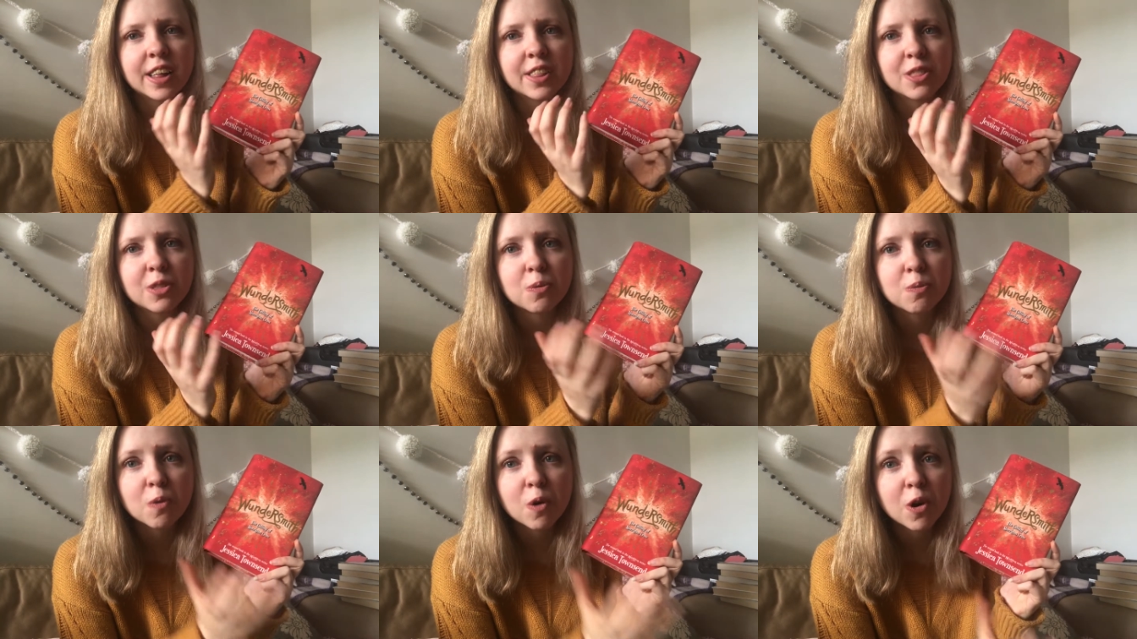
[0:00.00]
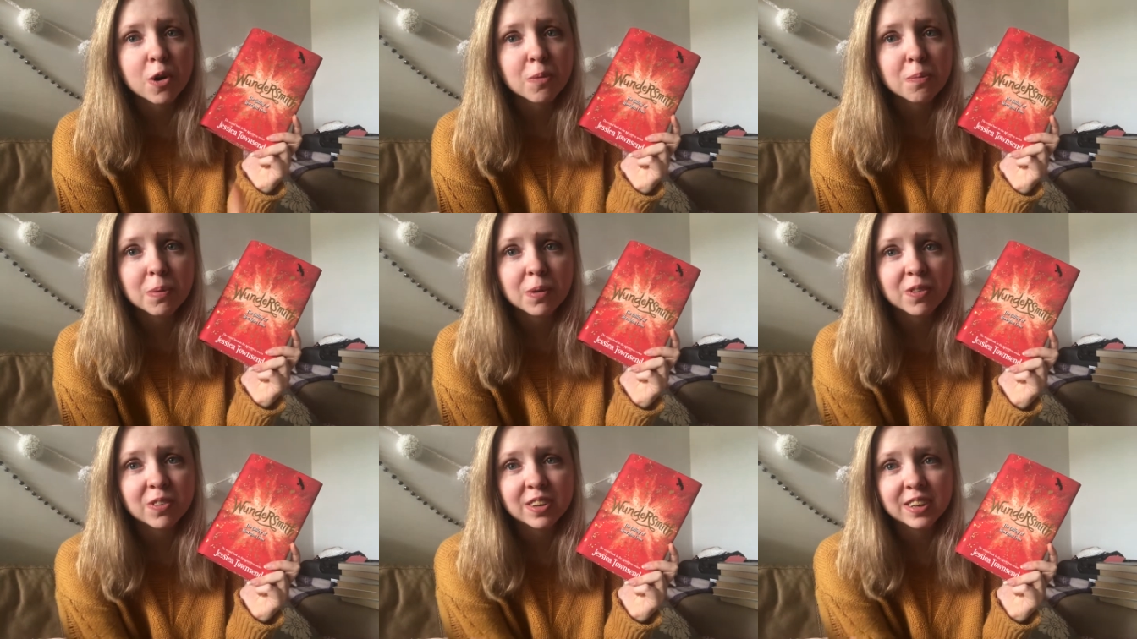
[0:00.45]
The world
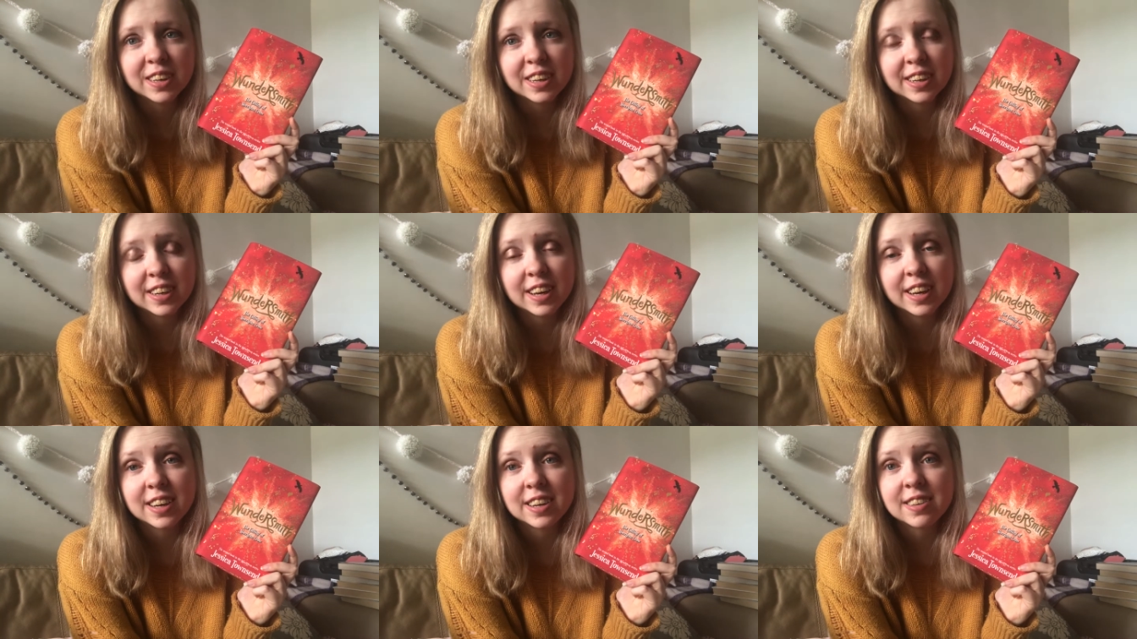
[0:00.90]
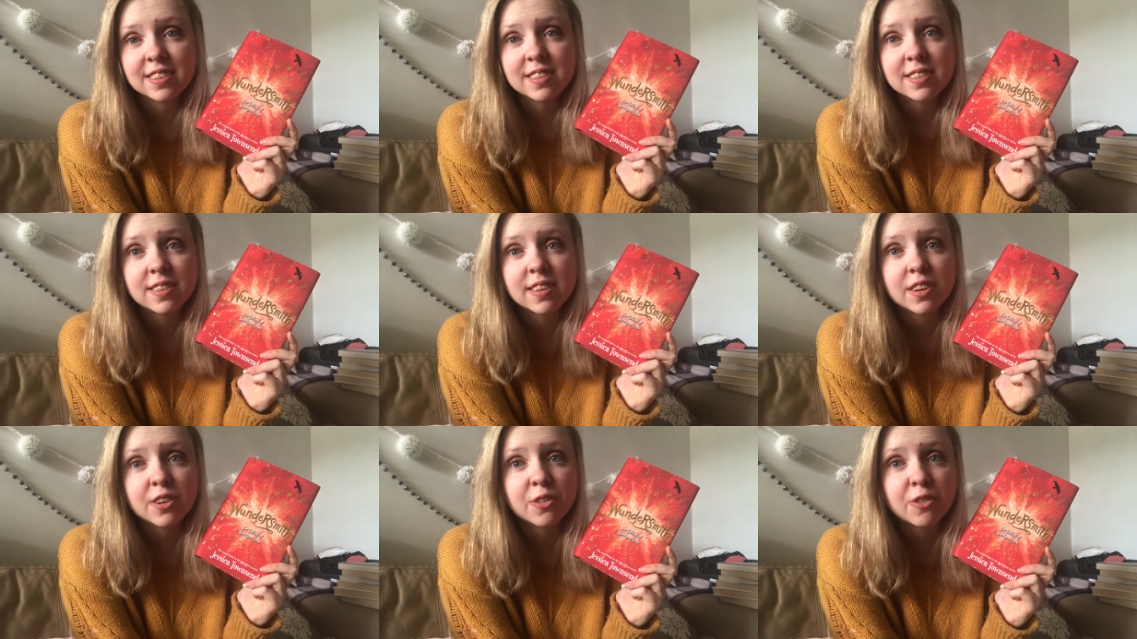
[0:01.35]
building in it is
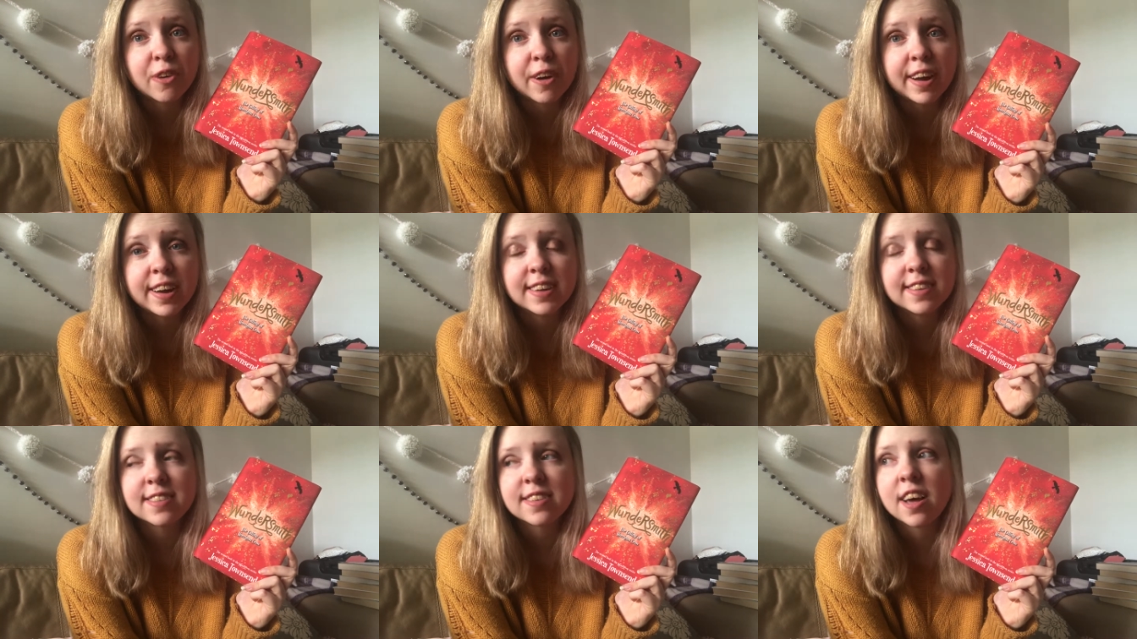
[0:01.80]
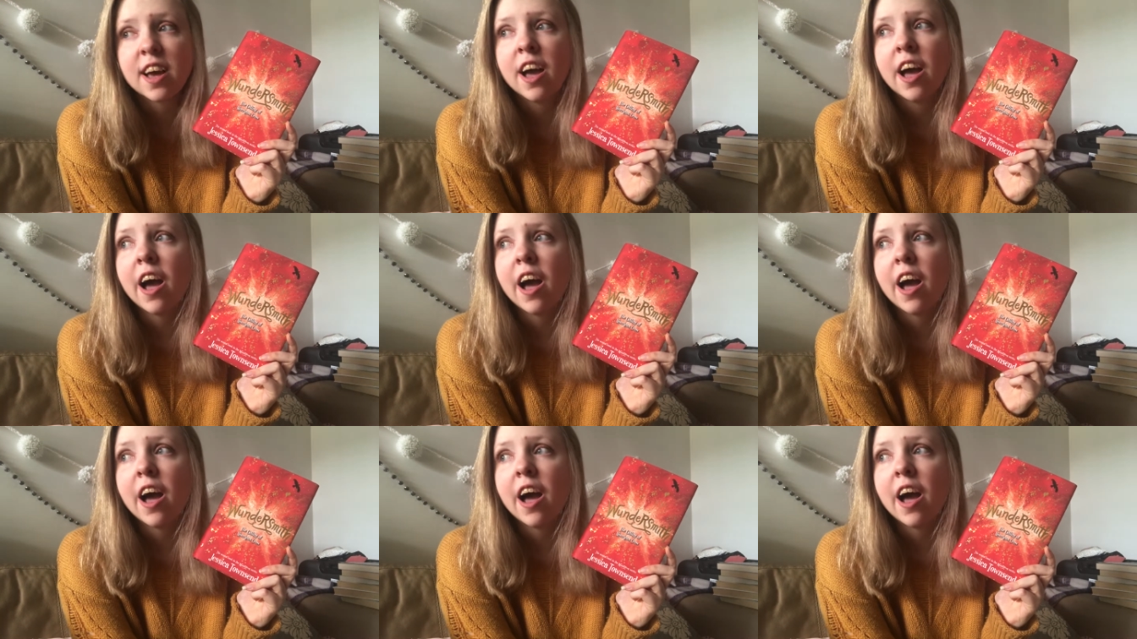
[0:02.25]
great.